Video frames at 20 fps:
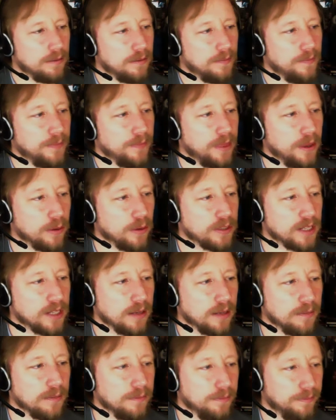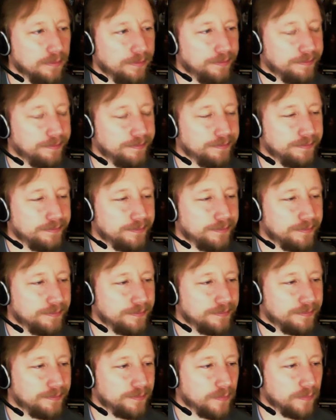There was a
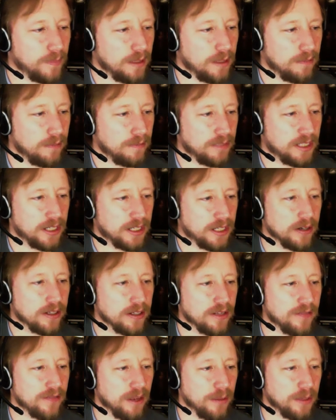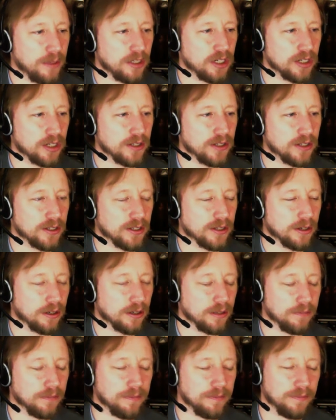series of images
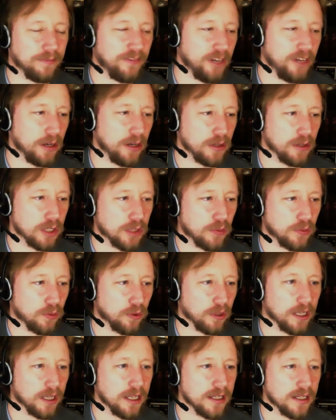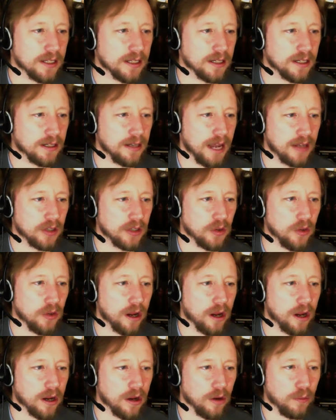or videos released not too
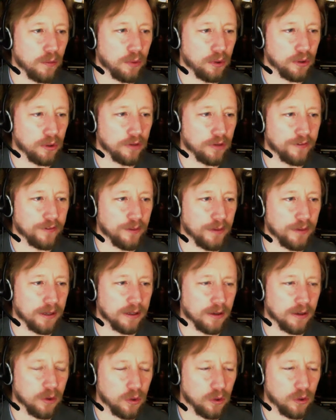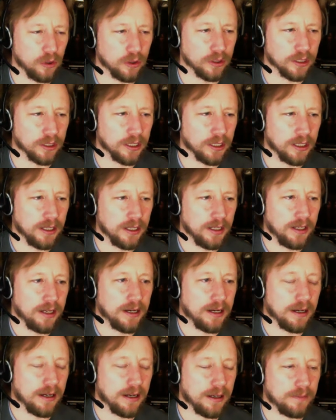long ago, pulled from an old.
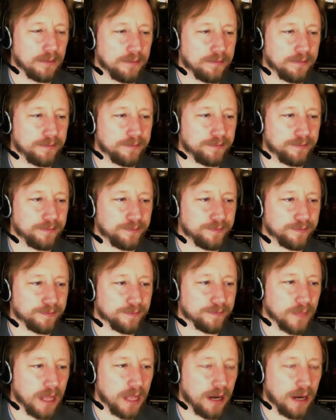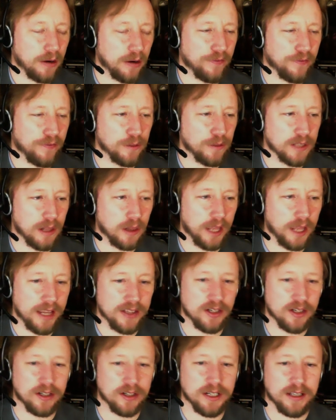I don't know if it was a
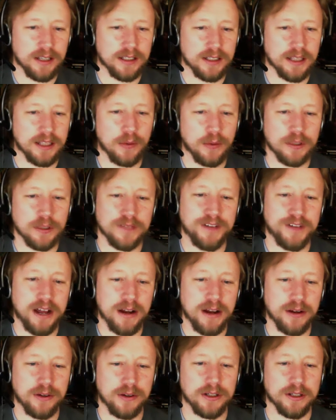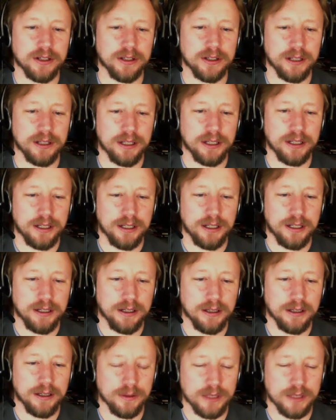laser disc that was found.
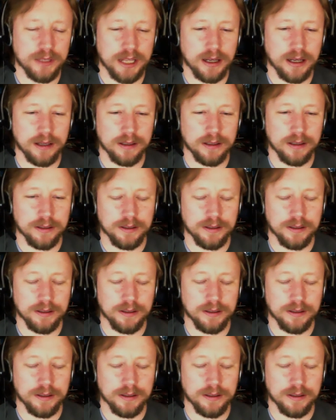It was like a.